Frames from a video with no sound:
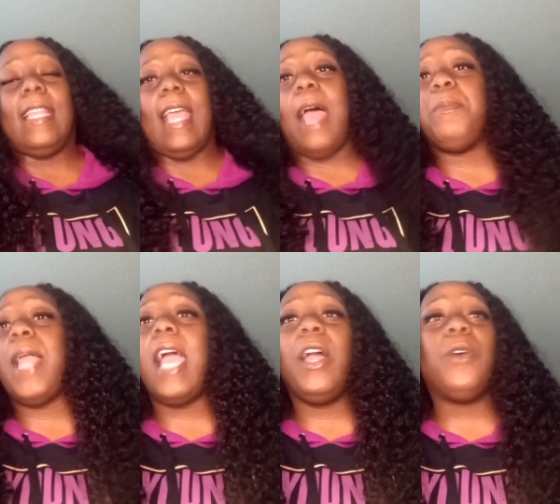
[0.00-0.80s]
I'm
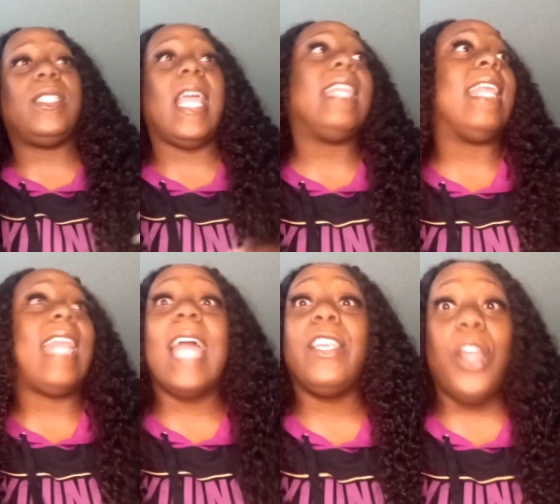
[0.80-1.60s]
not gonna say that
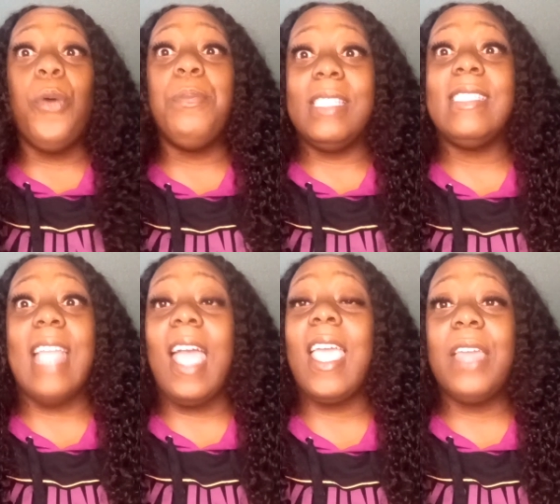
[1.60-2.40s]
I know Miss
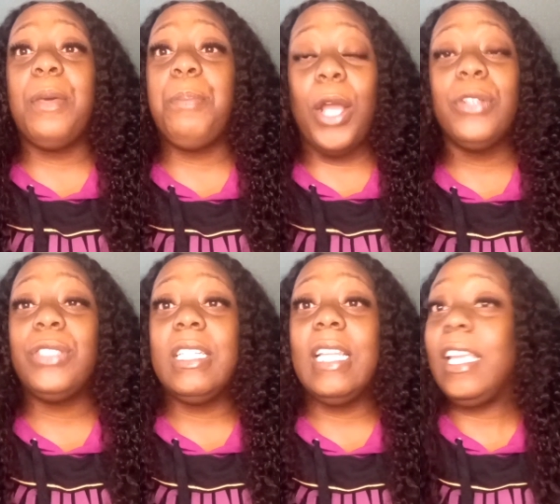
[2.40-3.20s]
Diana
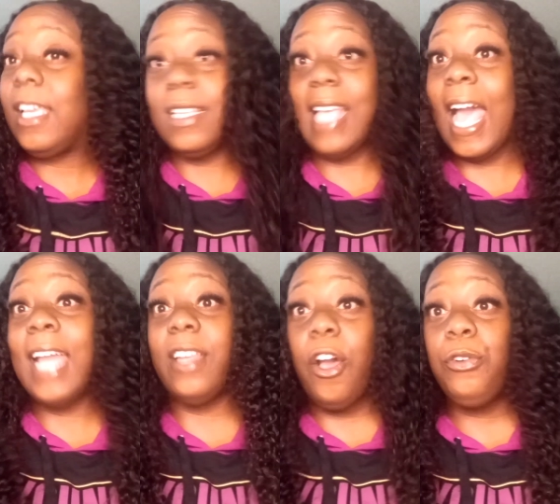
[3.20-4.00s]
personally, because I
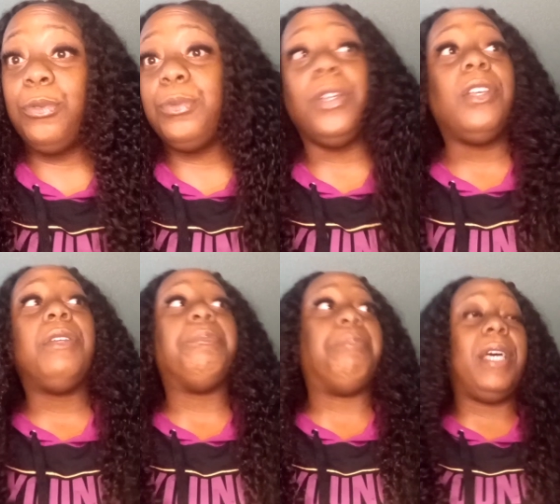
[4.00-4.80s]
don't,
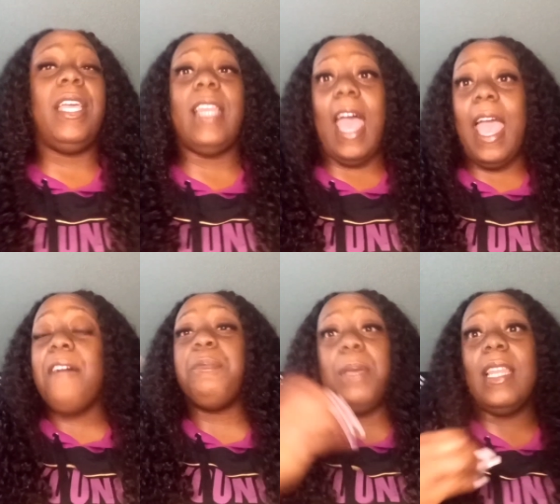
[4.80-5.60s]
but I
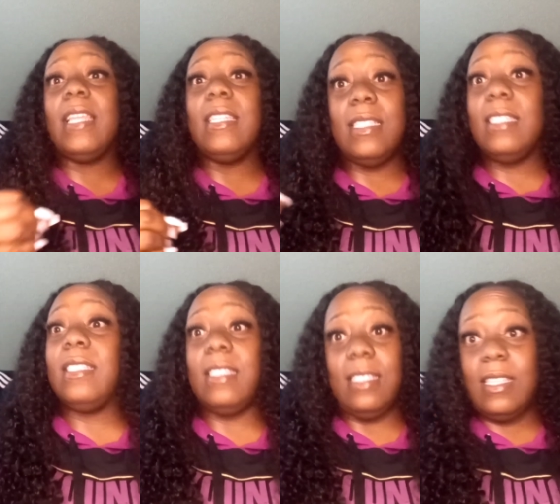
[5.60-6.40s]
have been in
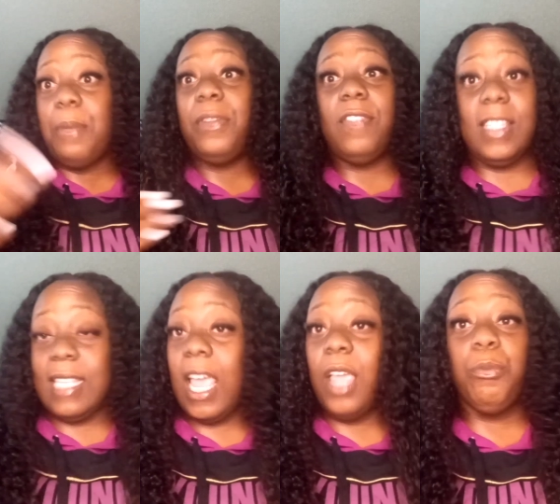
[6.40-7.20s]
some of the
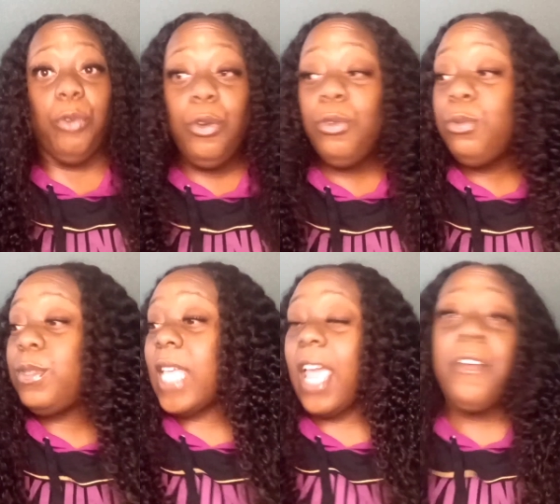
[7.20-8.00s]
same
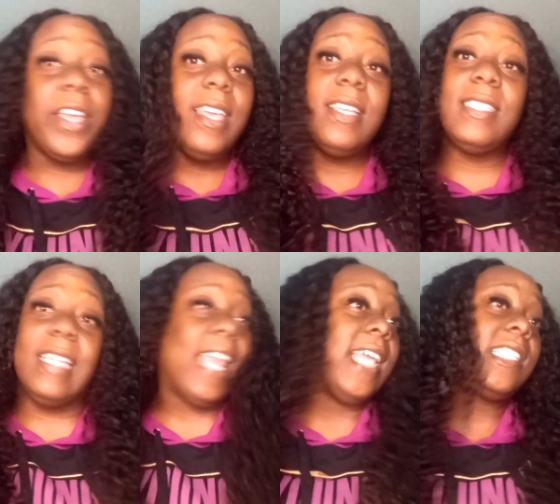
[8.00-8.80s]
rooms, areas,
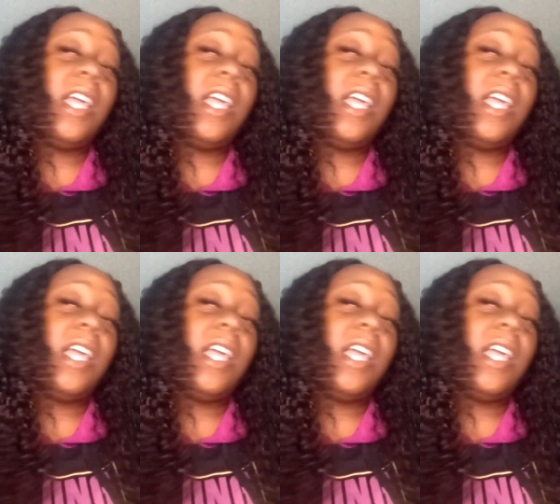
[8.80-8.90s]
dance